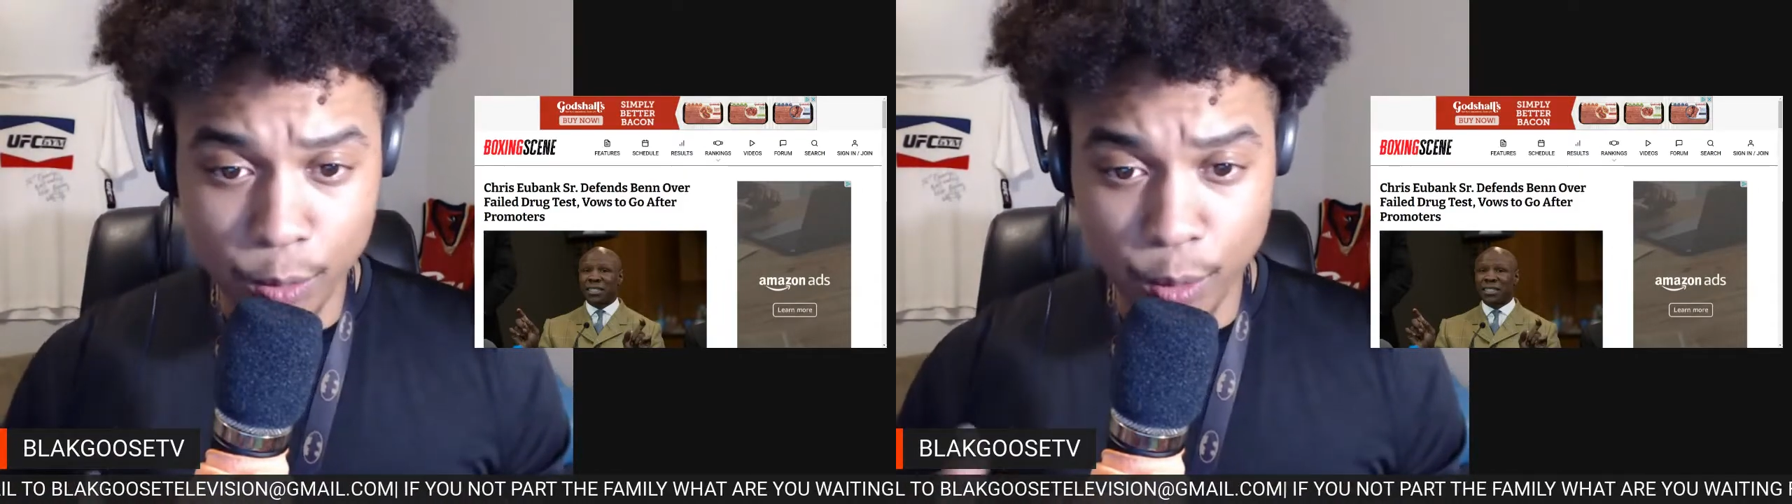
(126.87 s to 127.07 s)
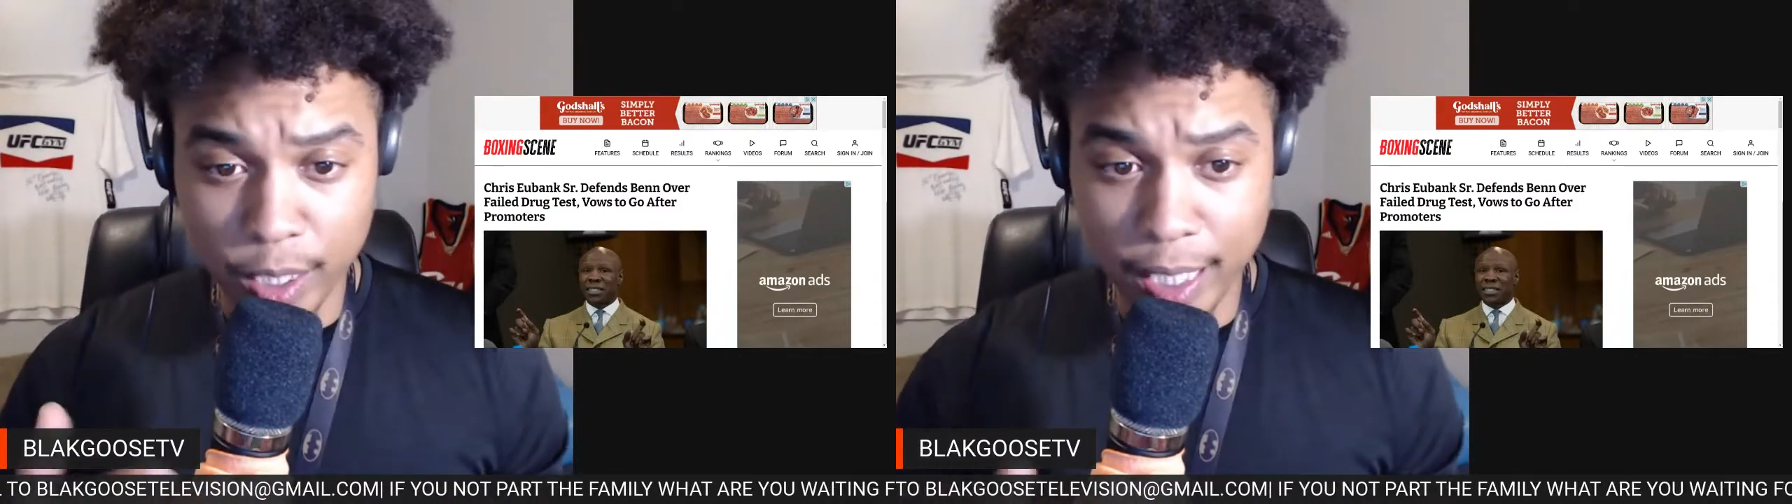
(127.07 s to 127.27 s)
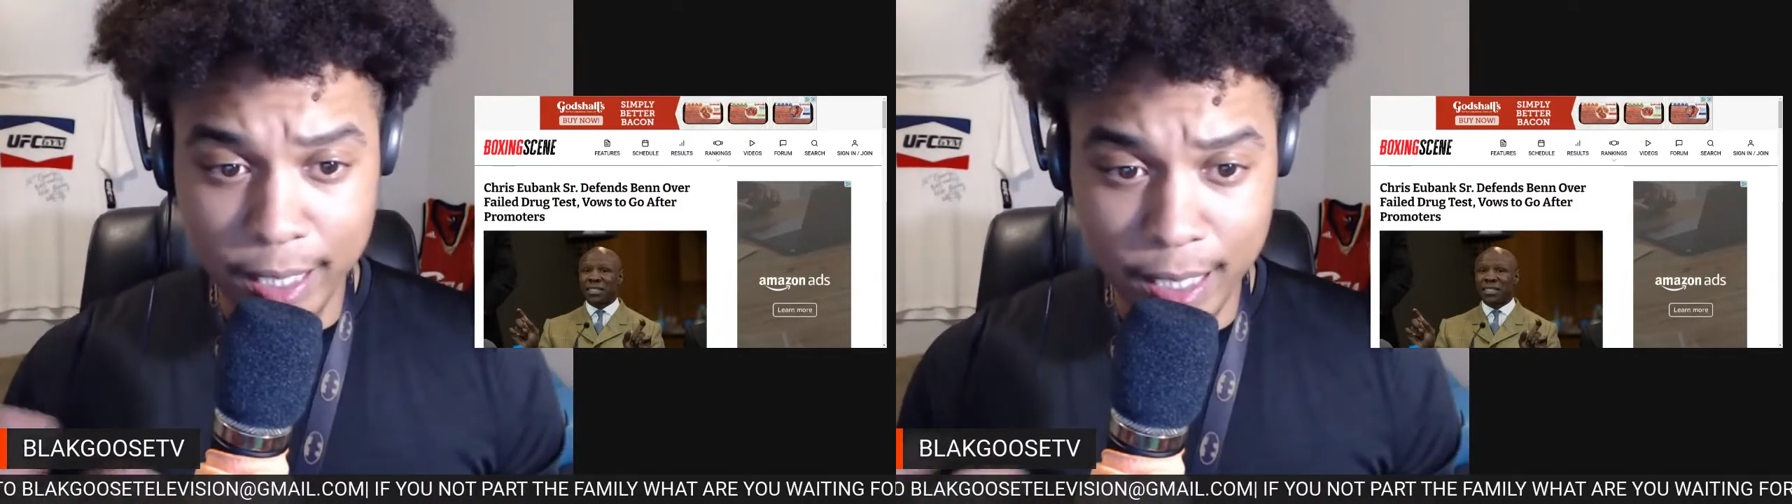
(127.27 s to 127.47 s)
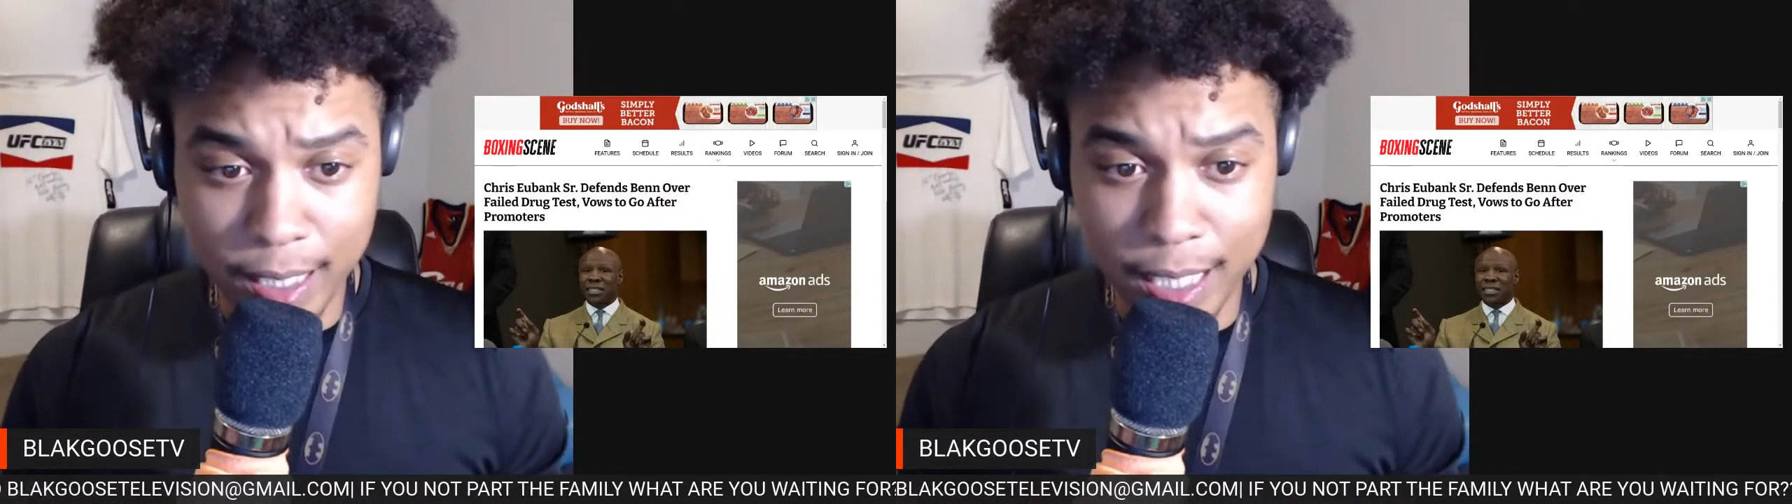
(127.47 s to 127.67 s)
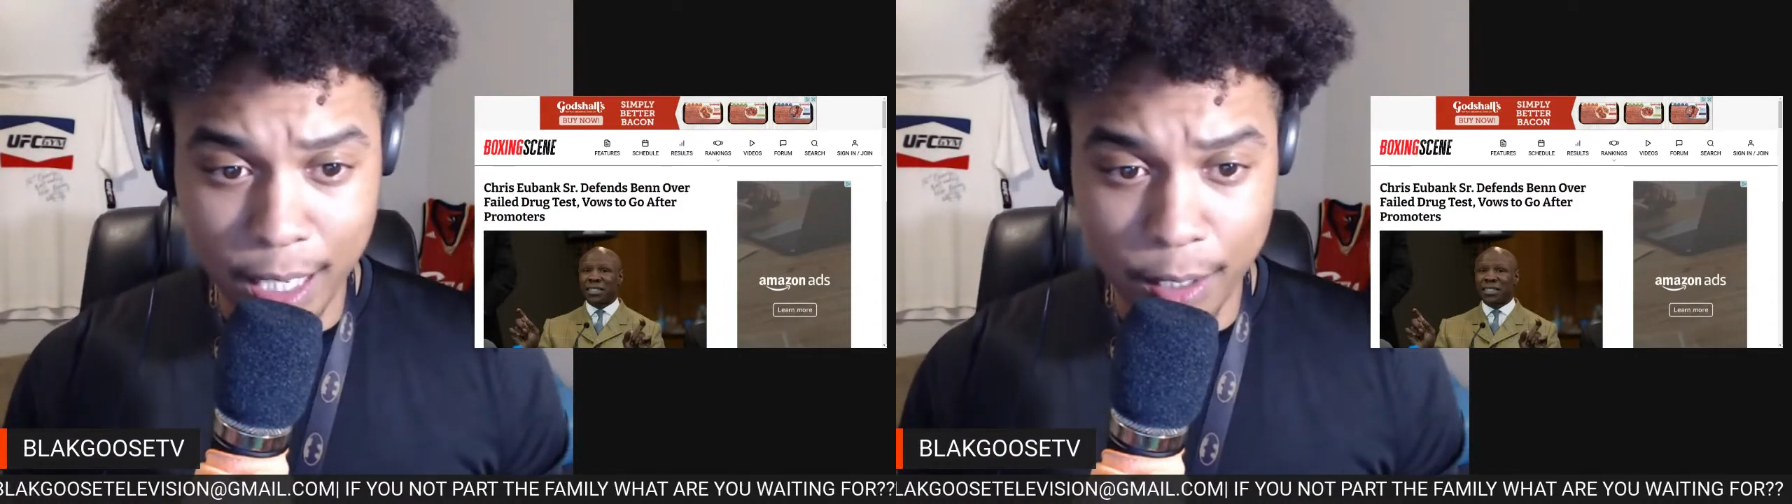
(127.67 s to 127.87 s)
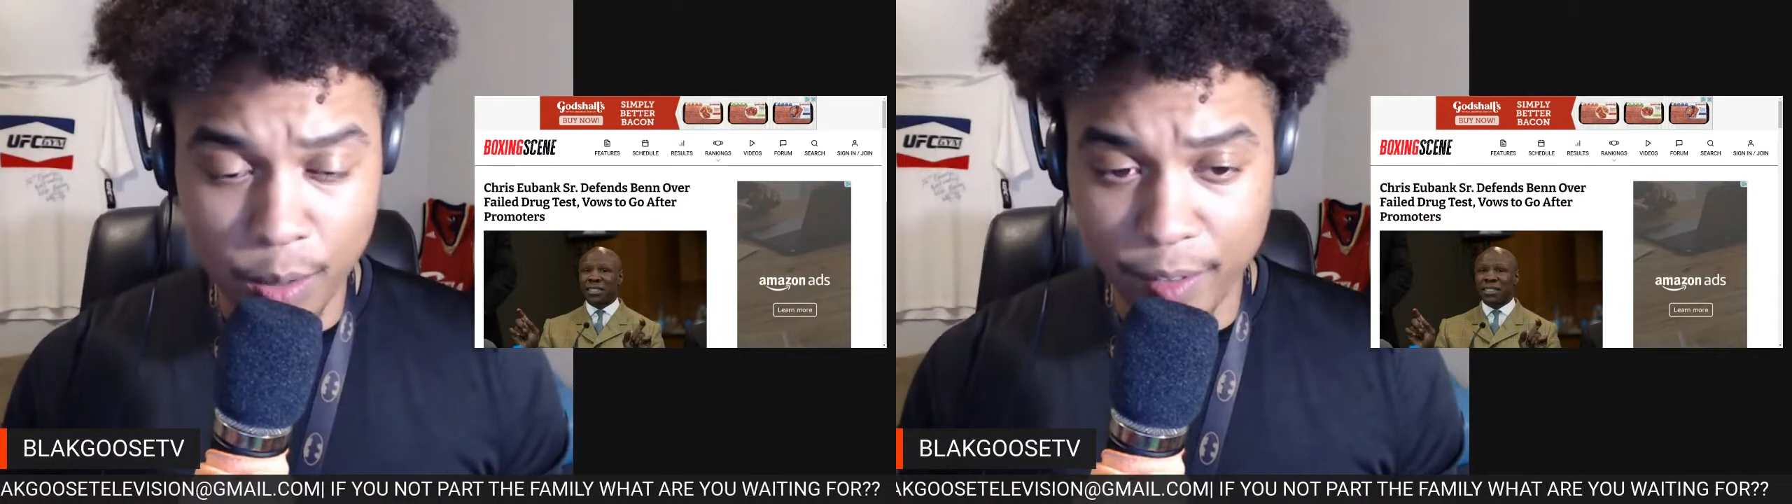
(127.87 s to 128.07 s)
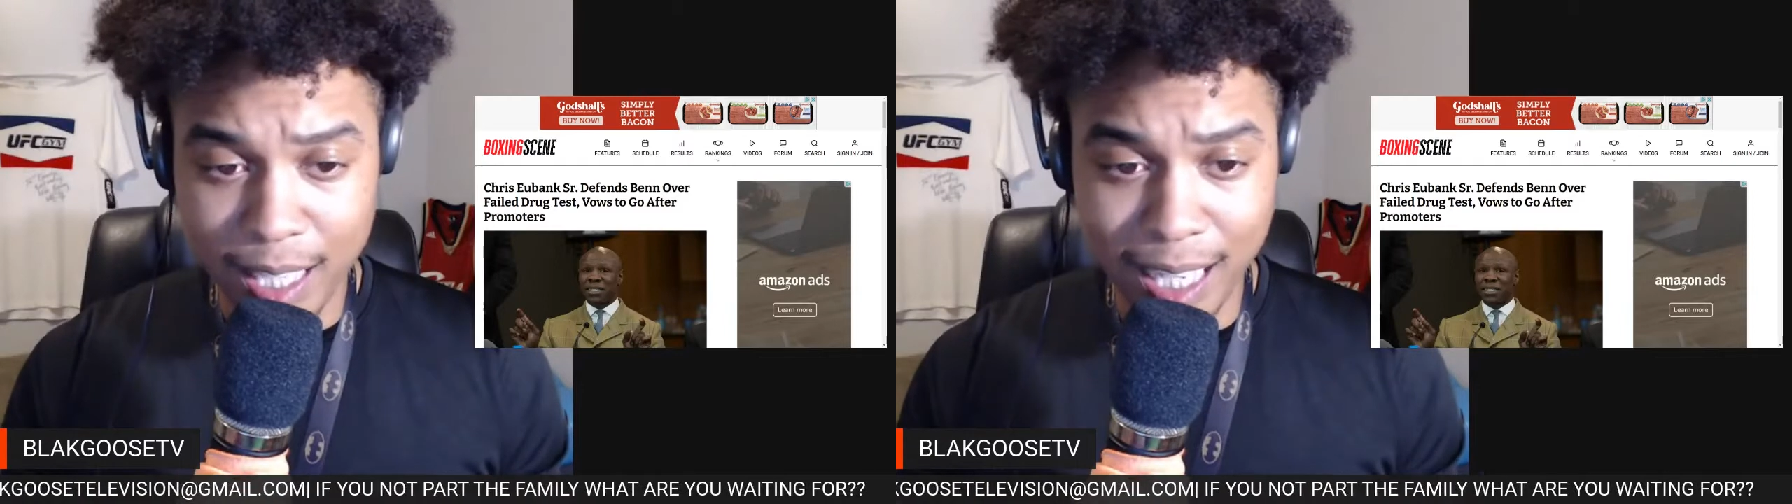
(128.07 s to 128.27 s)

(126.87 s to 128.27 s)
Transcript: We're going to get into details. So everything